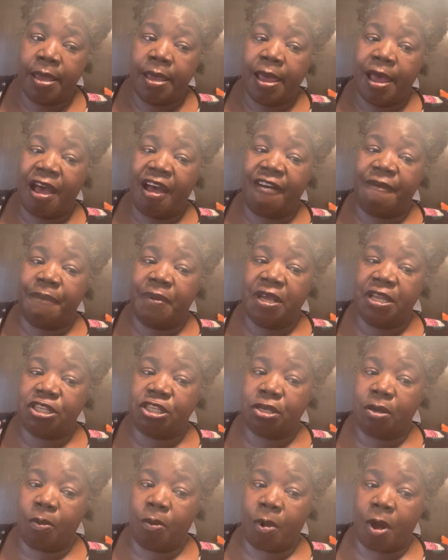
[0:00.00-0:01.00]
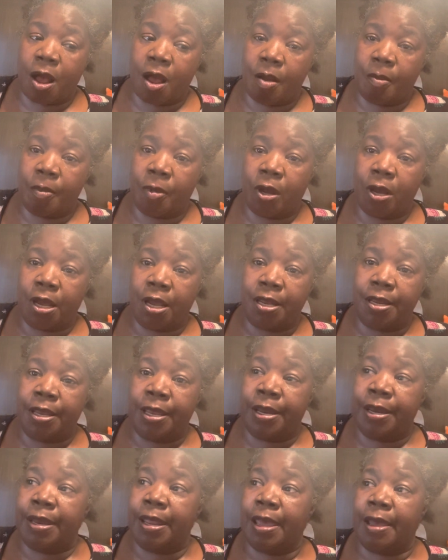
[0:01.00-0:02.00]
I've been to Walmart.
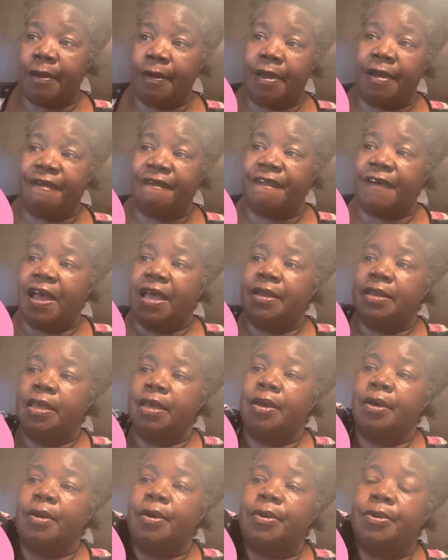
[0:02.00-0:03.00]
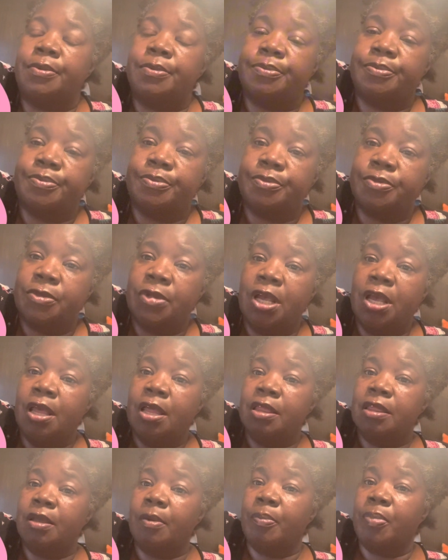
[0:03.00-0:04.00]
And now I'm finally home.
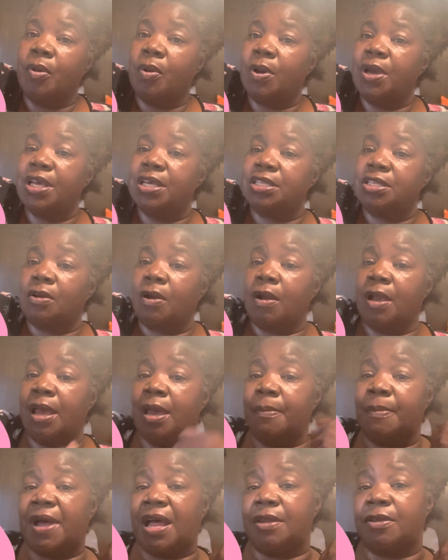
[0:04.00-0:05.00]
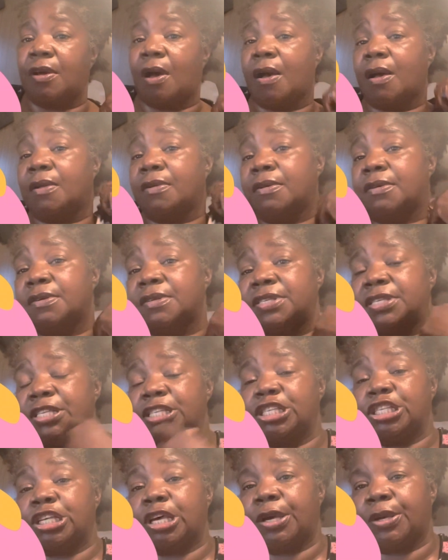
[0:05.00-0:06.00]
The boys are at my daughter's.
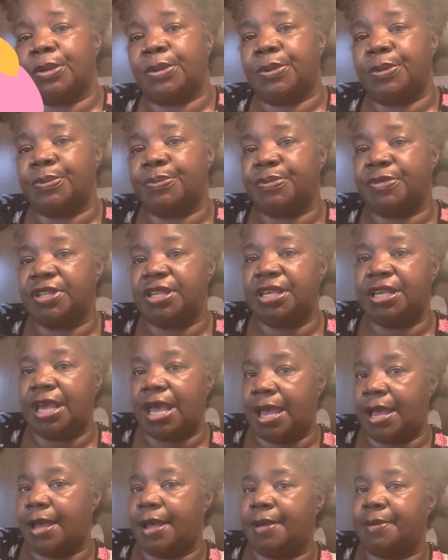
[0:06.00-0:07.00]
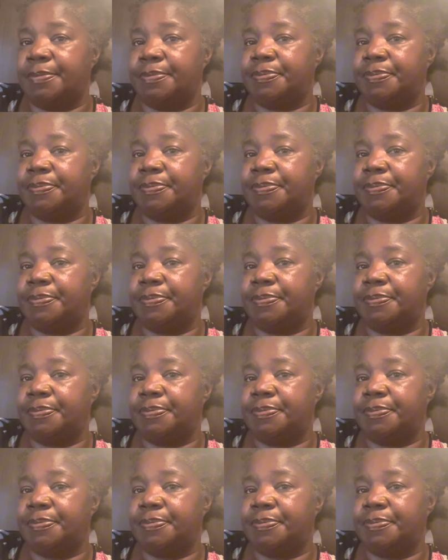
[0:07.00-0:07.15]
So, yeah.